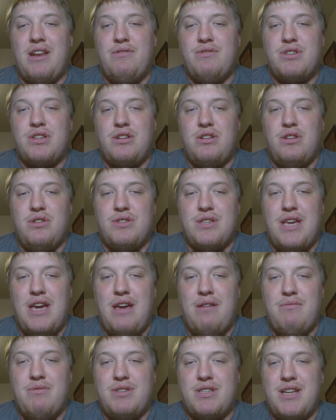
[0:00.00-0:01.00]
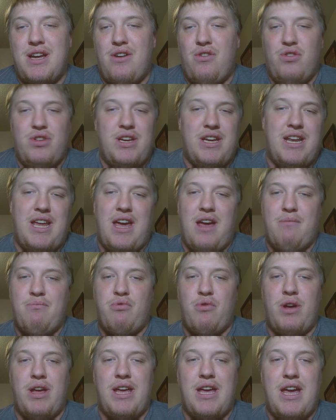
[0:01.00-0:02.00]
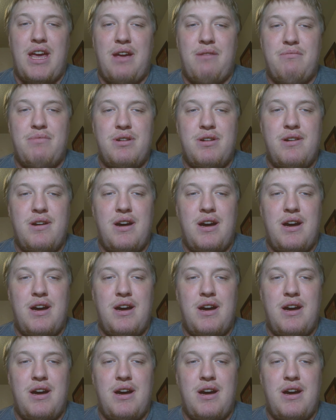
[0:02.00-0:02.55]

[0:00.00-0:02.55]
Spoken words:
it was a close game. It was only an 8-point game.